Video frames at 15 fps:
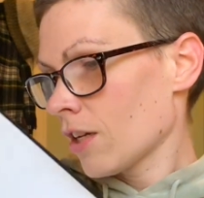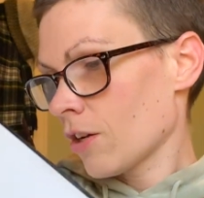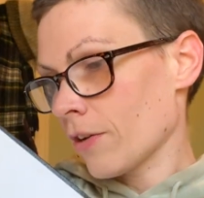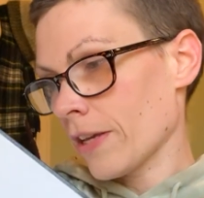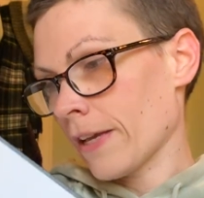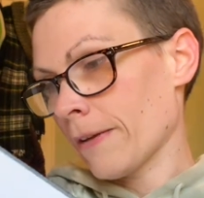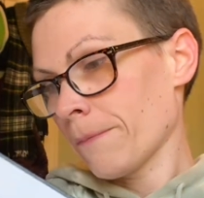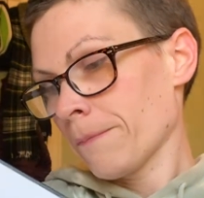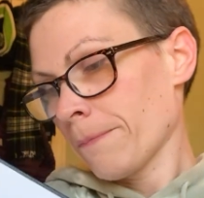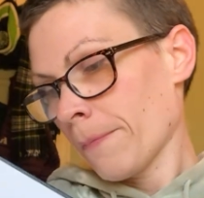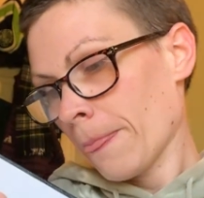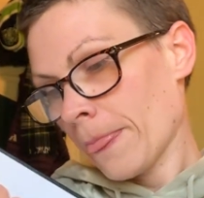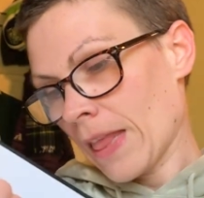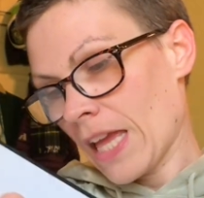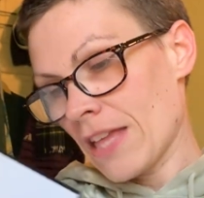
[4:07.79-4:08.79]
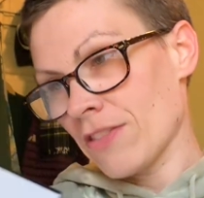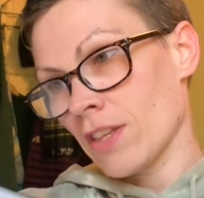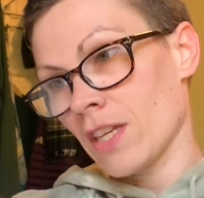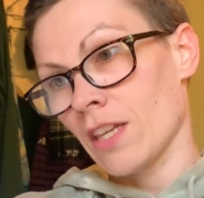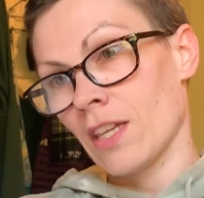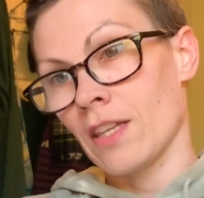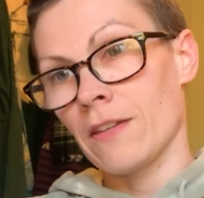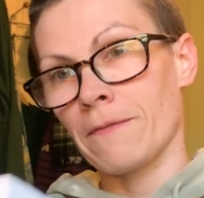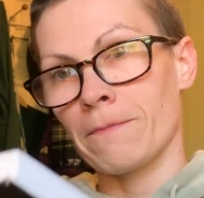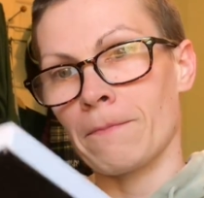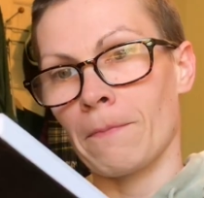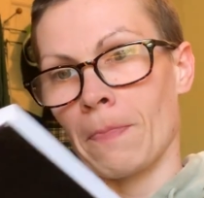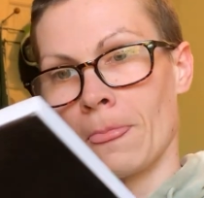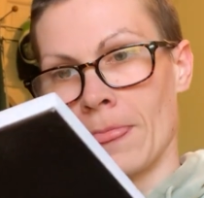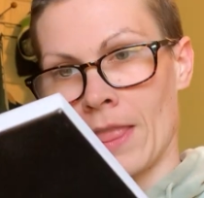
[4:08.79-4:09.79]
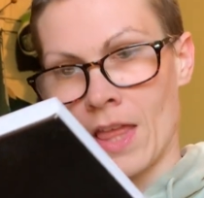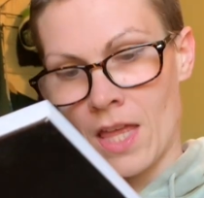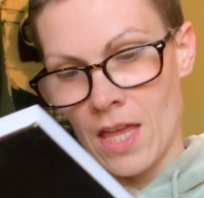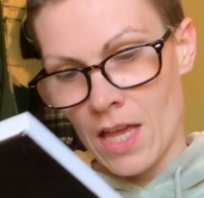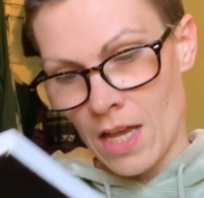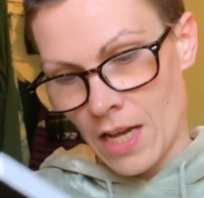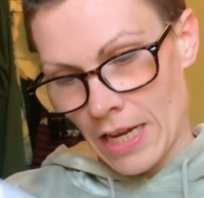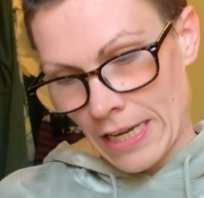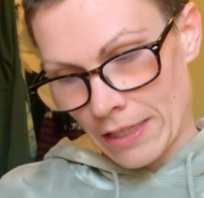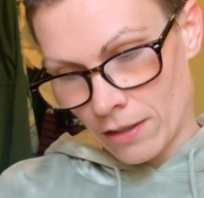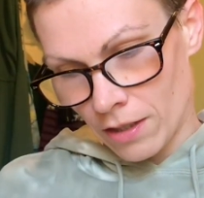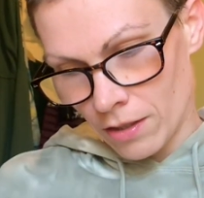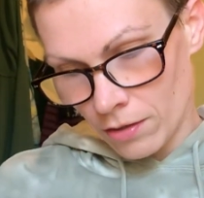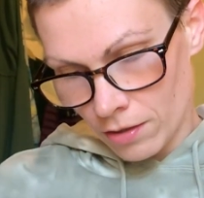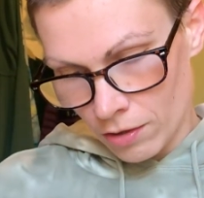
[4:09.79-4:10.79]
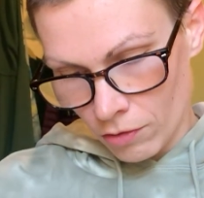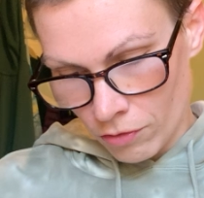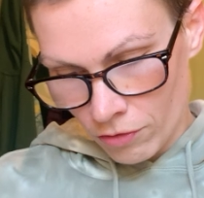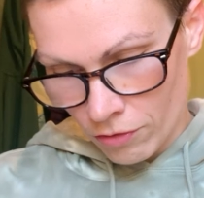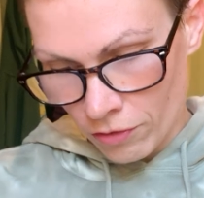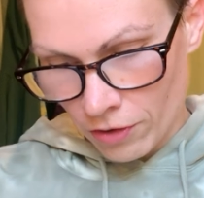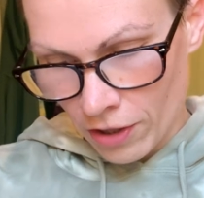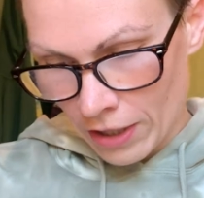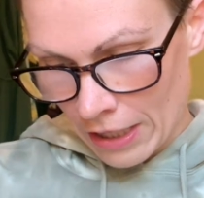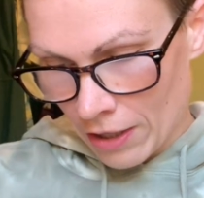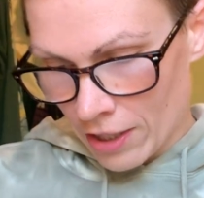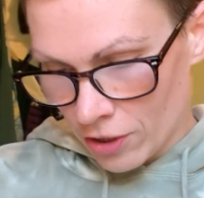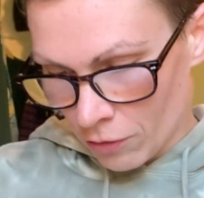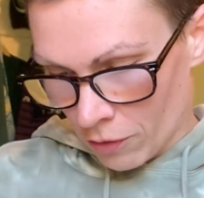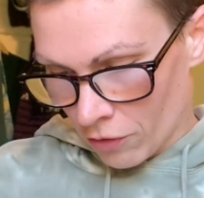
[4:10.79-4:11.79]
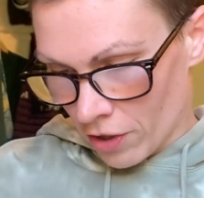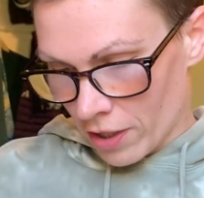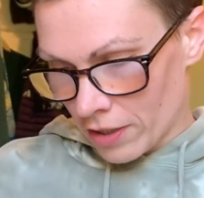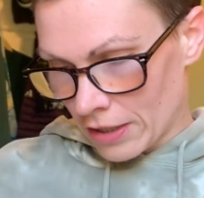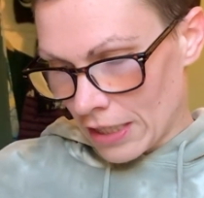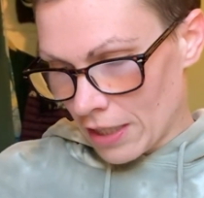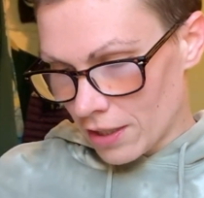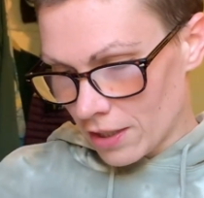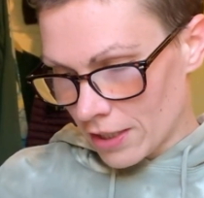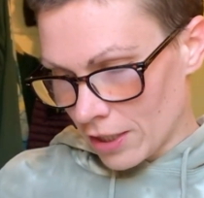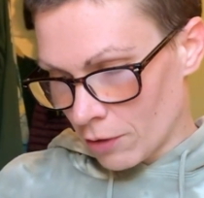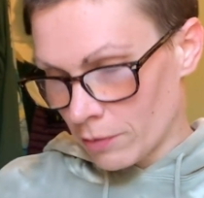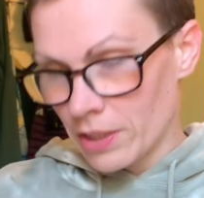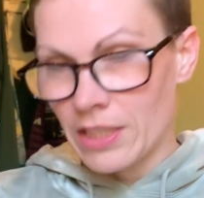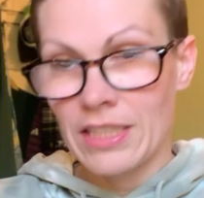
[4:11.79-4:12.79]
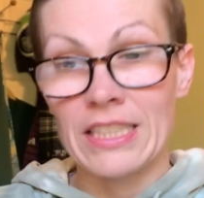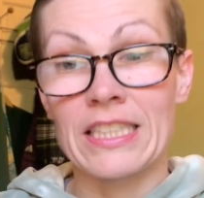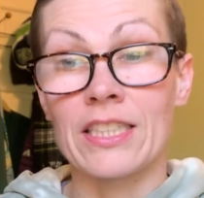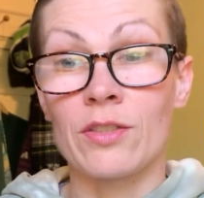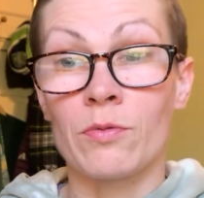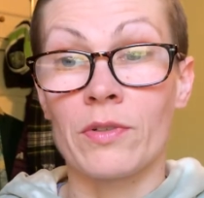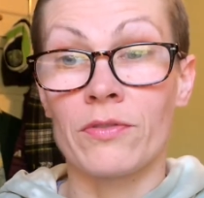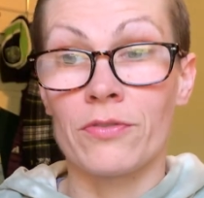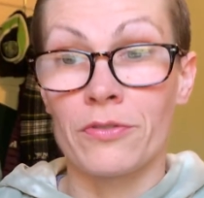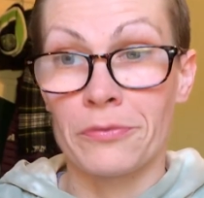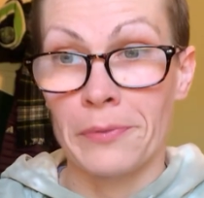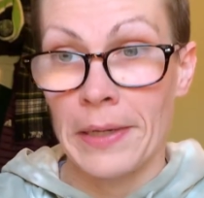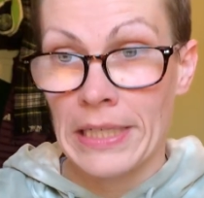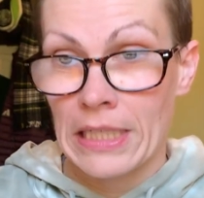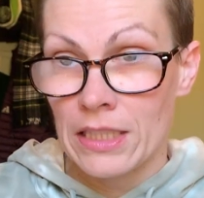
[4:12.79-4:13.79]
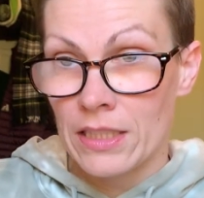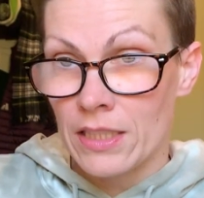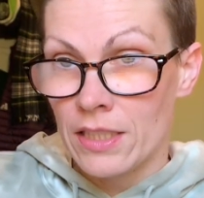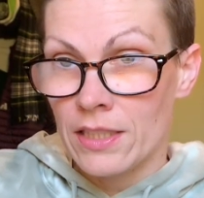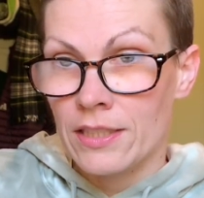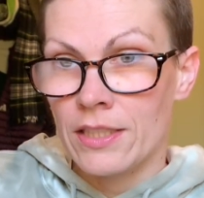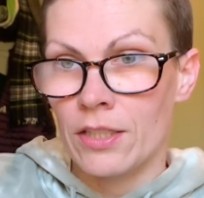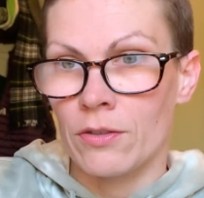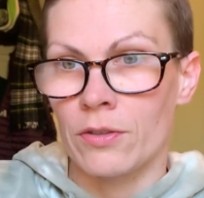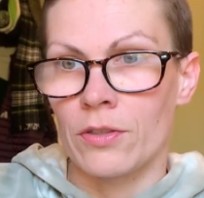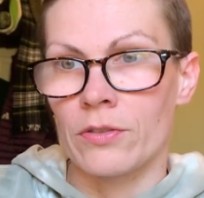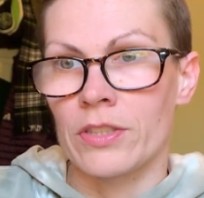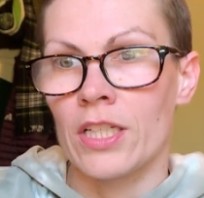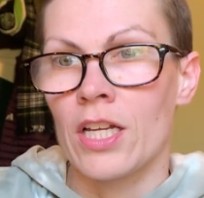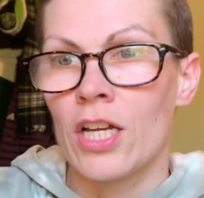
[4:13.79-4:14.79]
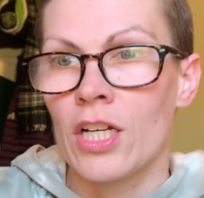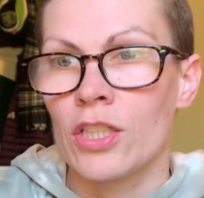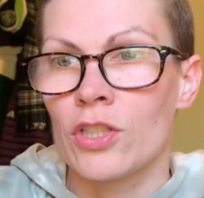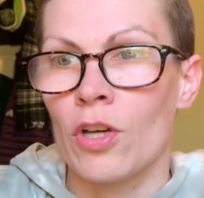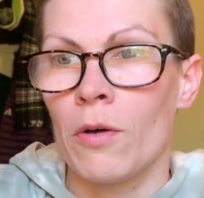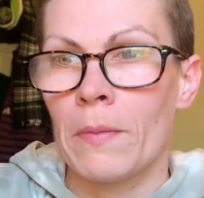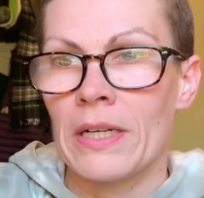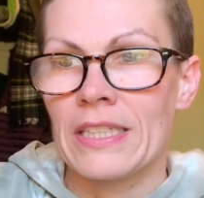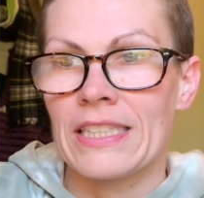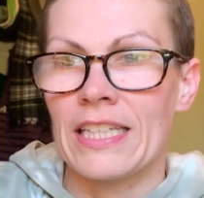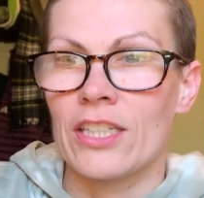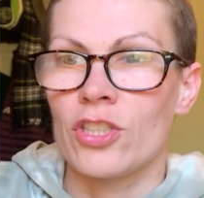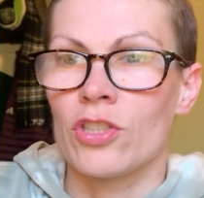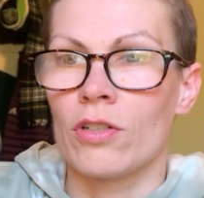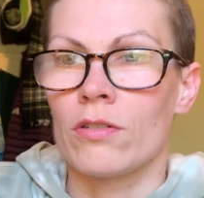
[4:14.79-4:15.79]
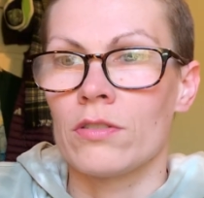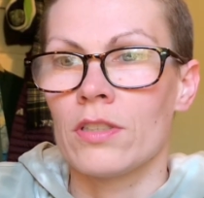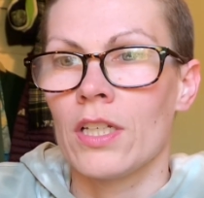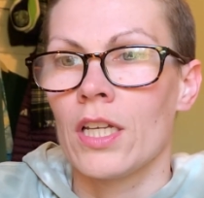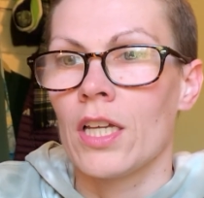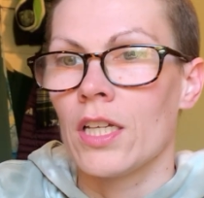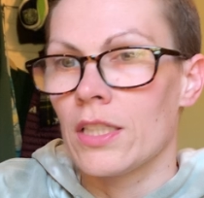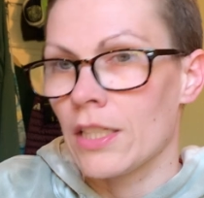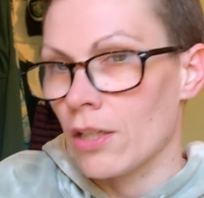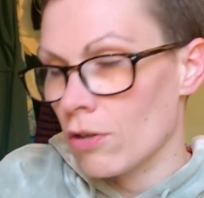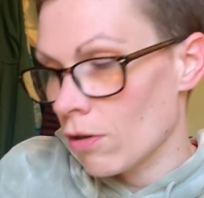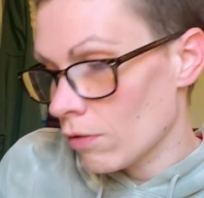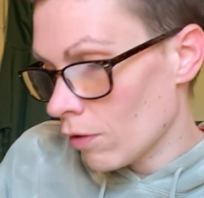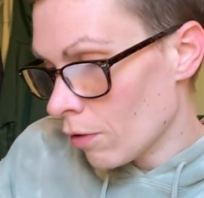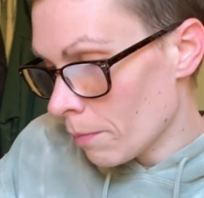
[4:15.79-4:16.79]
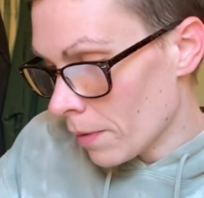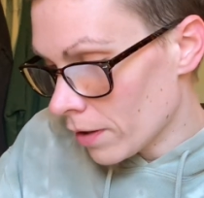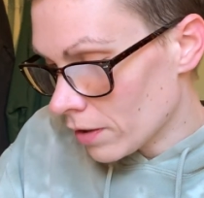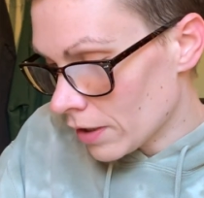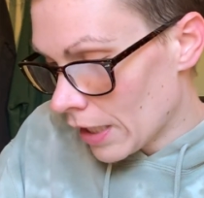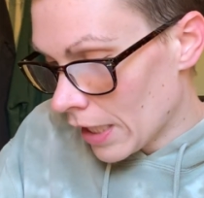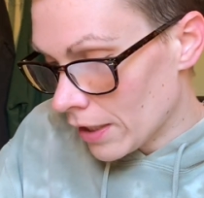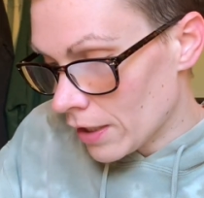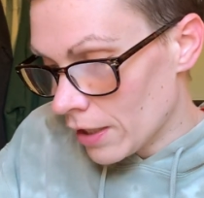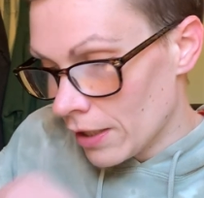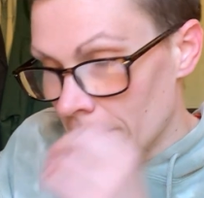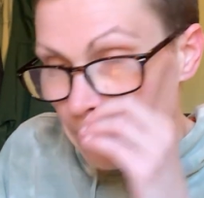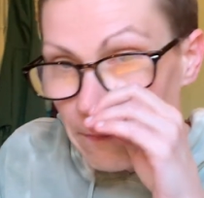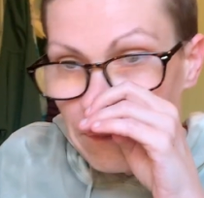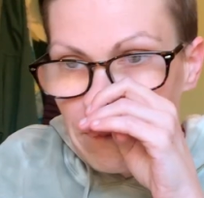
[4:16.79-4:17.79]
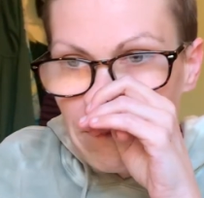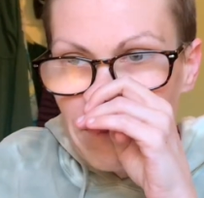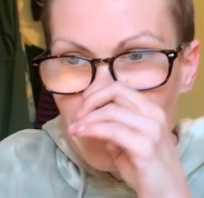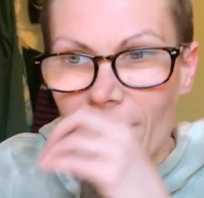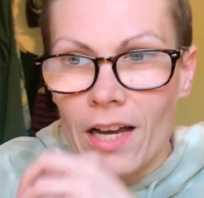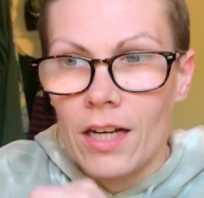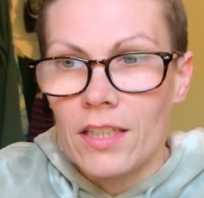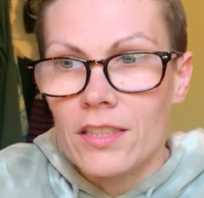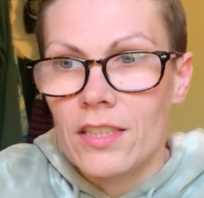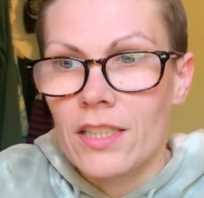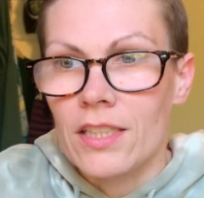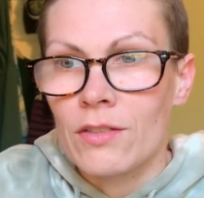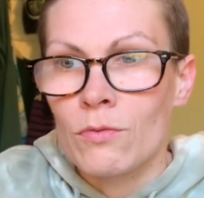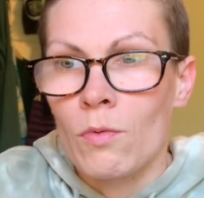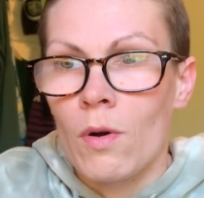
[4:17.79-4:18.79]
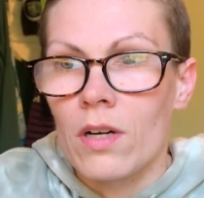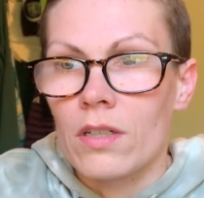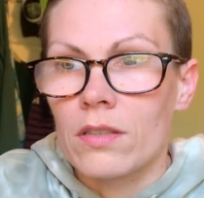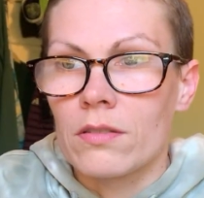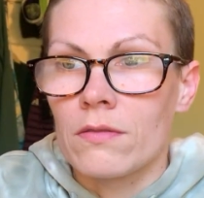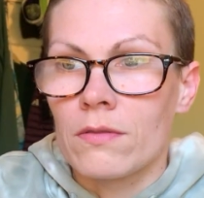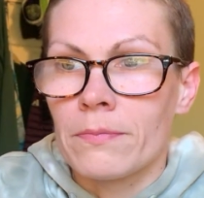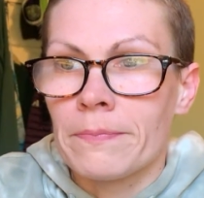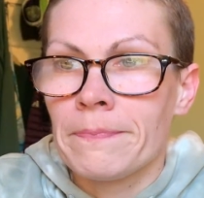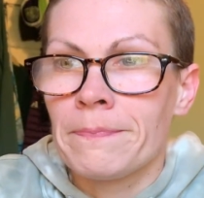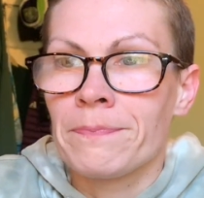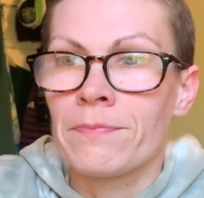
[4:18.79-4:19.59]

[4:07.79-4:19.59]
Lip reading: Okay, and then I also read out, so I wrote another sequence is this one for weddings. So it goes, Thomas Sechon, Nicolo Martinenghi, Karsten Warholm,